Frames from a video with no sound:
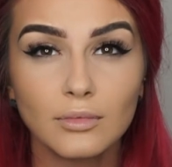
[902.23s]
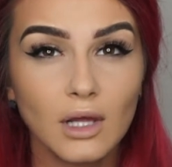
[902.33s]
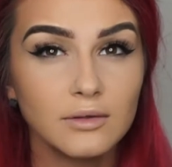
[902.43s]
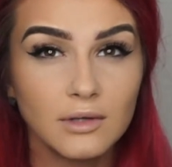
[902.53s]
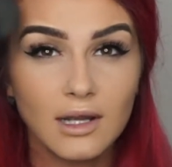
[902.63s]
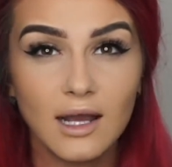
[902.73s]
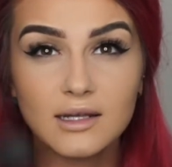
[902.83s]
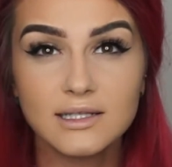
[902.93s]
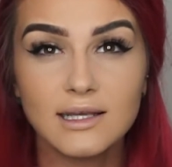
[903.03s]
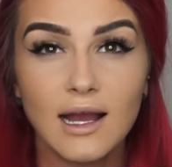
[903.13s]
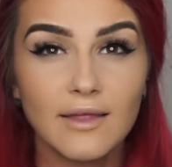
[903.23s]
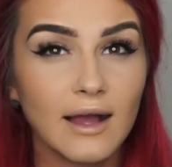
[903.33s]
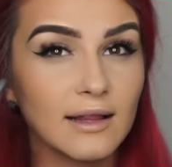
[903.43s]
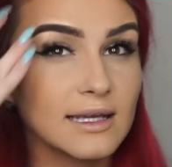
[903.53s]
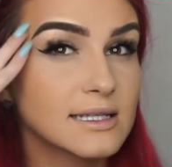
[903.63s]
And you can kind of see how
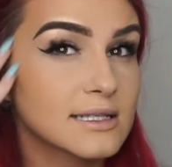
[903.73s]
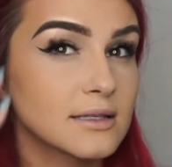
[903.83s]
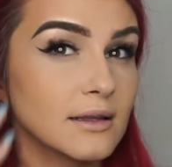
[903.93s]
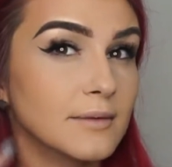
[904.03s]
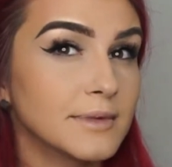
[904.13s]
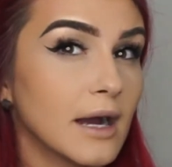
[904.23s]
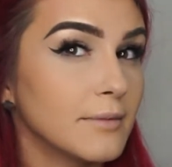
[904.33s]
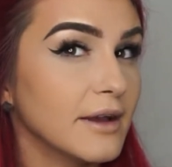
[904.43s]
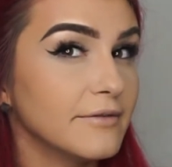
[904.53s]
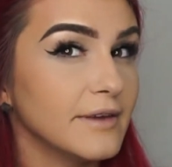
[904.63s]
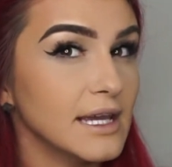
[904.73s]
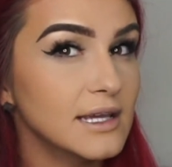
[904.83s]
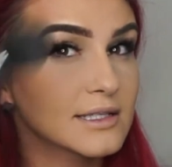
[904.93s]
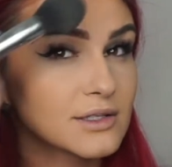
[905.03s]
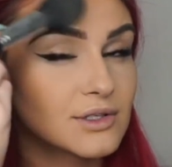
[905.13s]
that like slimmed out my
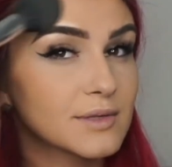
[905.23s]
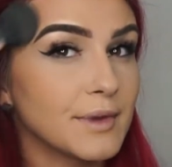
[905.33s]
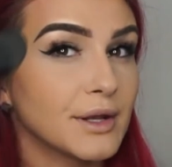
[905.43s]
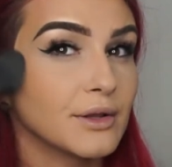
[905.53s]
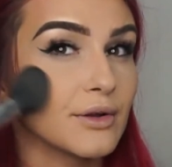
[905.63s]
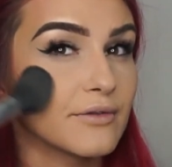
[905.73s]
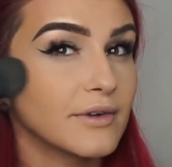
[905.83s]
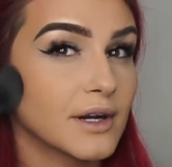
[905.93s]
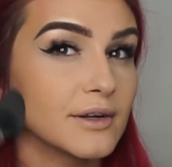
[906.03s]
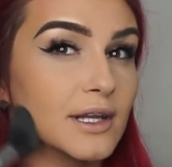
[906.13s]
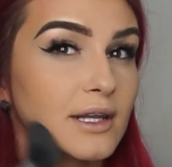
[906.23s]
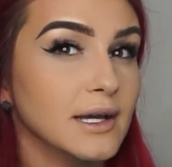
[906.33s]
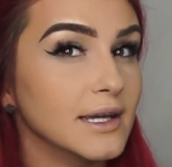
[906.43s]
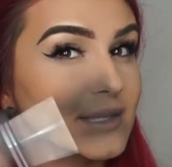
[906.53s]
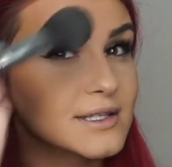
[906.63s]
face and just made it look very
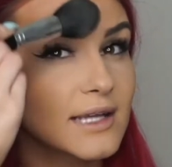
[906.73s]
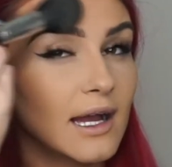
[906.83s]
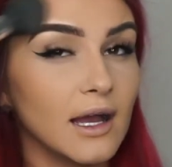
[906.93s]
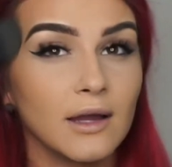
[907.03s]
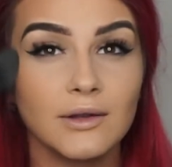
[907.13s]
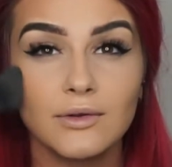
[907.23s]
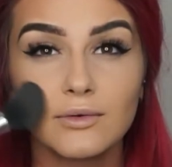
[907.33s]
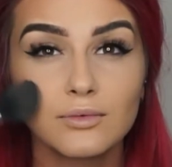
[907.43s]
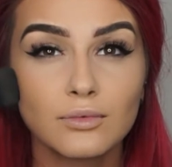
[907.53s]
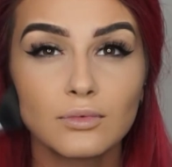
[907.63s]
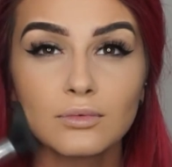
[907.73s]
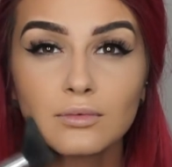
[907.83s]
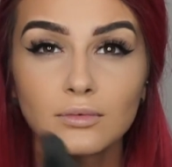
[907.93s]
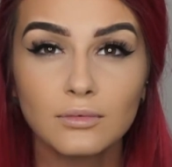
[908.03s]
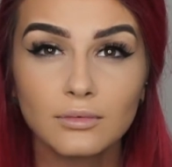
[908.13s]
nice and
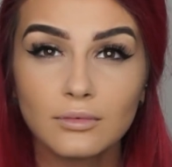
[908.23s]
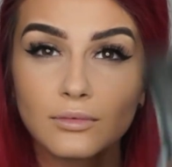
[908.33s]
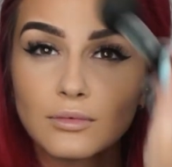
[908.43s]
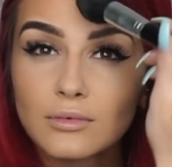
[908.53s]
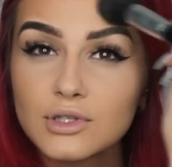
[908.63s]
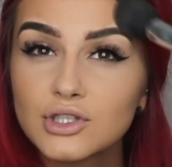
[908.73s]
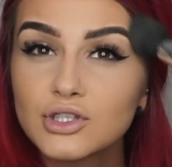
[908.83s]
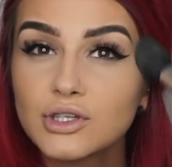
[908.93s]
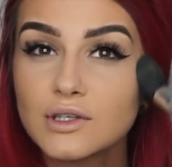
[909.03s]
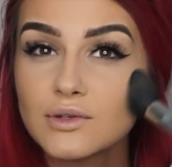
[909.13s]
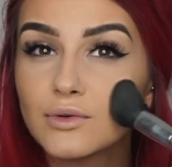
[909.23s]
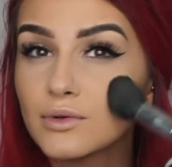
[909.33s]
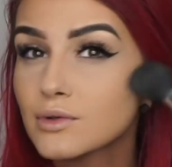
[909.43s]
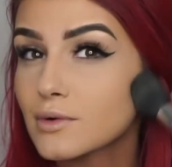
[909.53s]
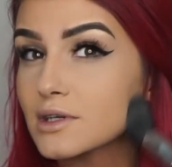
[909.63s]

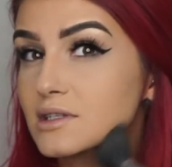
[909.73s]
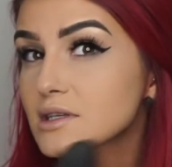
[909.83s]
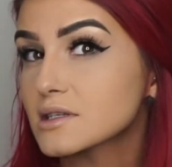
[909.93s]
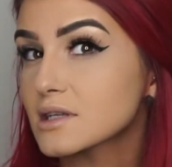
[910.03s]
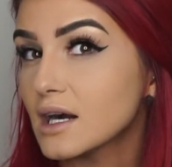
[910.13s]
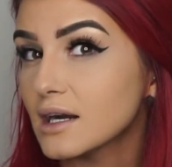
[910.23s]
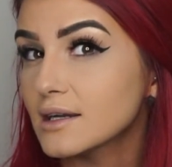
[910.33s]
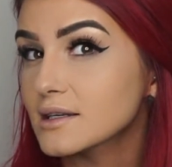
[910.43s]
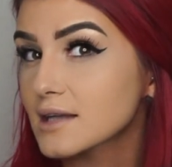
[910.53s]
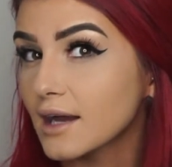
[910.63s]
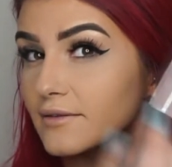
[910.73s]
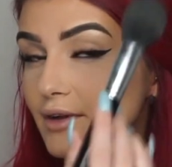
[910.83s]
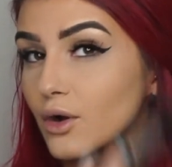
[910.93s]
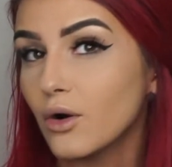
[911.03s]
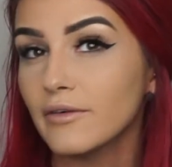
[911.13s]
chiseled. Whereas this side is kind of
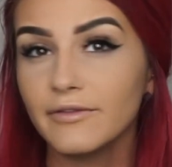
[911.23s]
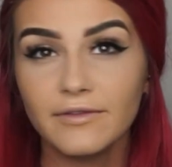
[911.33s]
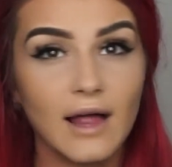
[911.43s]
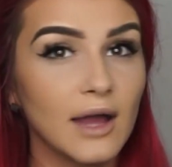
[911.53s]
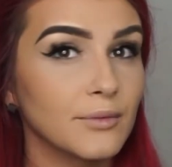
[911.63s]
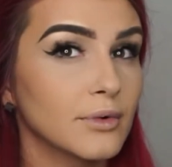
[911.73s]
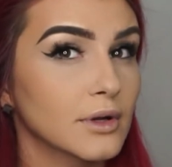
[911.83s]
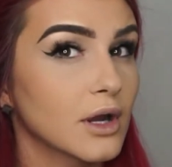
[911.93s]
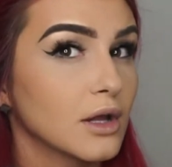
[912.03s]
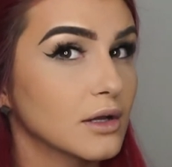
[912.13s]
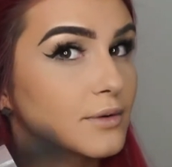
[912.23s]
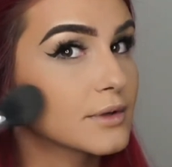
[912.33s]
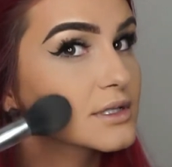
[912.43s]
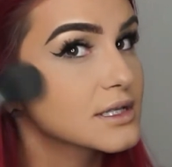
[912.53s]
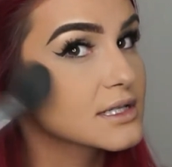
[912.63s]
like all flat in one color.
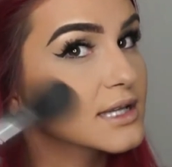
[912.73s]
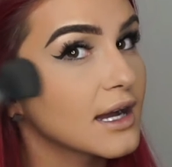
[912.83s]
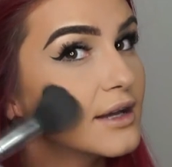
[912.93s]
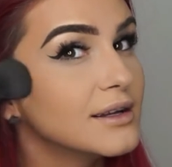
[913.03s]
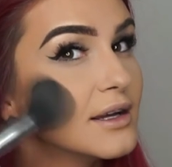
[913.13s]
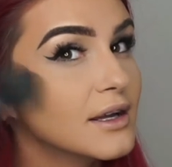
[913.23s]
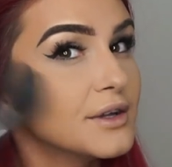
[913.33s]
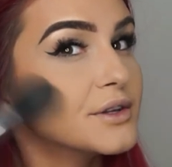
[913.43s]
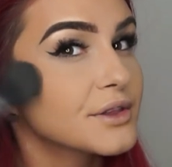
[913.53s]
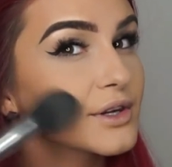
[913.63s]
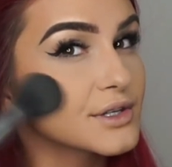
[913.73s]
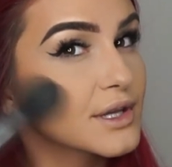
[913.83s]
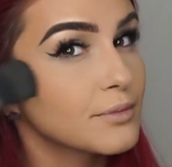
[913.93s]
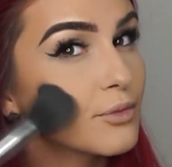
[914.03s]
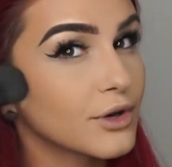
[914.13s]
Whereas this side, there's
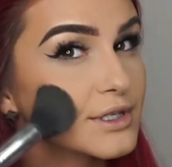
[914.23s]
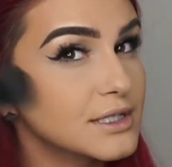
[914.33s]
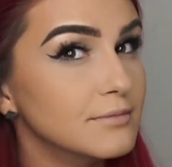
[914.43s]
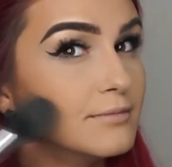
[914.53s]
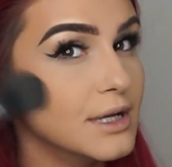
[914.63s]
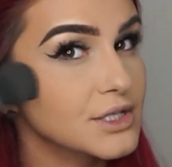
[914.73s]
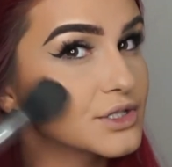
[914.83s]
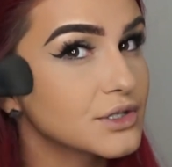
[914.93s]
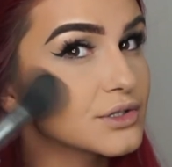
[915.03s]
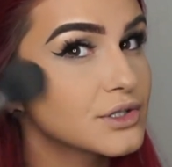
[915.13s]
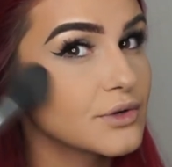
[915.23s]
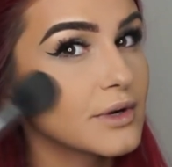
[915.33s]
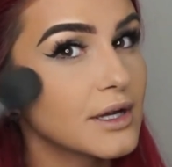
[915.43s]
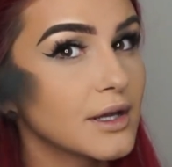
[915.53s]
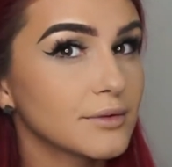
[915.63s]
like more dimension to
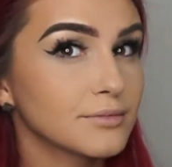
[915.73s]
it.